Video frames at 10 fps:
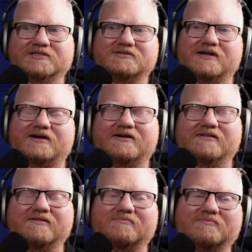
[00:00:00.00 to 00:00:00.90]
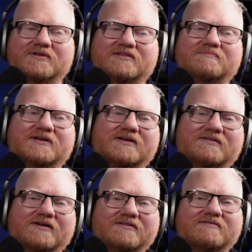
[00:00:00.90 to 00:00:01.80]
really try Awesome is
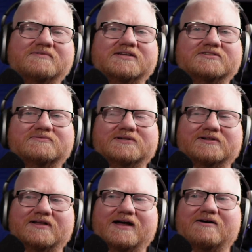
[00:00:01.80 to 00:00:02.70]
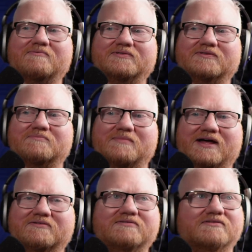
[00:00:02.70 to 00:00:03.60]
because Awesome can do a lot with the
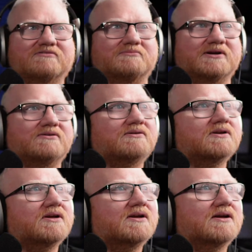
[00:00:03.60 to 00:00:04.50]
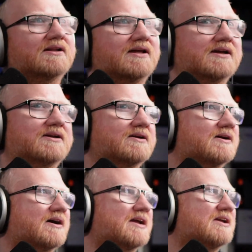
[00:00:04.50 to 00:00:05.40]
mouse as well. Like,
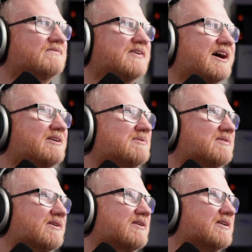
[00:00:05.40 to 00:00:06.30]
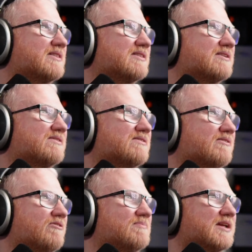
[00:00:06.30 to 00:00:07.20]
if I was on
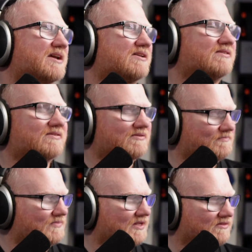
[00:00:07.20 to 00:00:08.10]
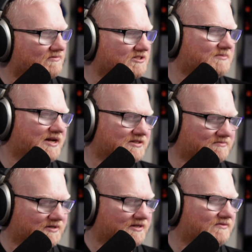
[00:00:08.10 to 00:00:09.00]
this OBS, let's switch back
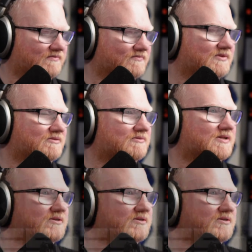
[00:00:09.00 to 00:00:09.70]
to my view